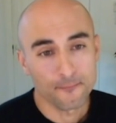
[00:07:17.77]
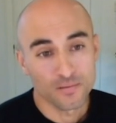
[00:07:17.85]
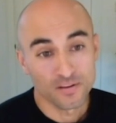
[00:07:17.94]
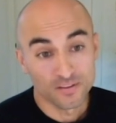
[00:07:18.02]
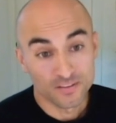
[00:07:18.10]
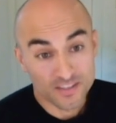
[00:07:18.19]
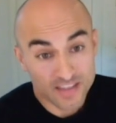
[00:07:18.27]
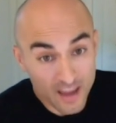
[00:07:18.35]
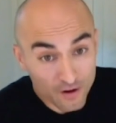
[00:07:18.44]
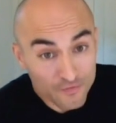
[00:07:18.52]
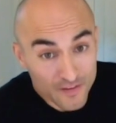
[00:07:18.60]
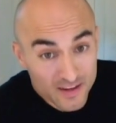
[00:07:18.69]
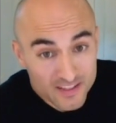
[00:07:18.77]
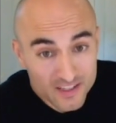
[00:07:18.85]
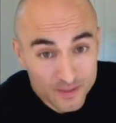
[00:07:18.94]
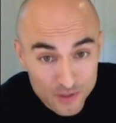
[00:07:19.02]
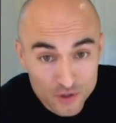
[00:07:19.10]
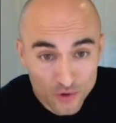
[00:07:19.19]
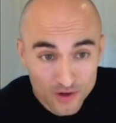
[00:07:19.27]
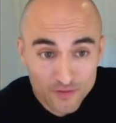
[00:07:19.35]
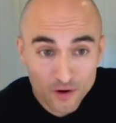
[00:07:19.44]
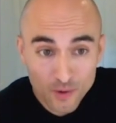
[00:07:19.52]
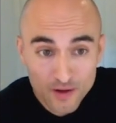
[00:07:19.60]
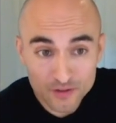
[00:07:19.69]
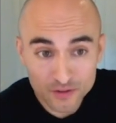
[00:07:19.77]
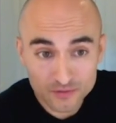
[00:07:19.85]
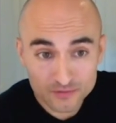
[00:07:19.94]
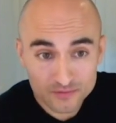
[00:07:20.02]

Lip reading: The scale phase is the majority of our revenue,